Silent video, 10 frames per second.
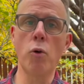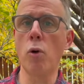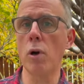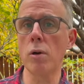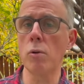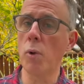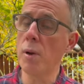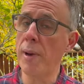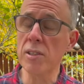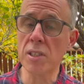Or what
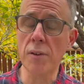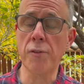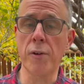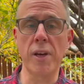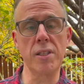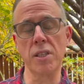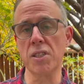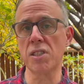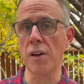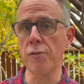about suffering? Does
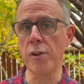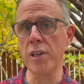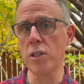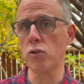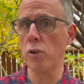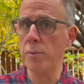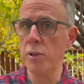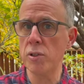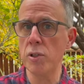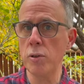suffering
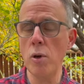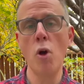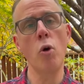contribute to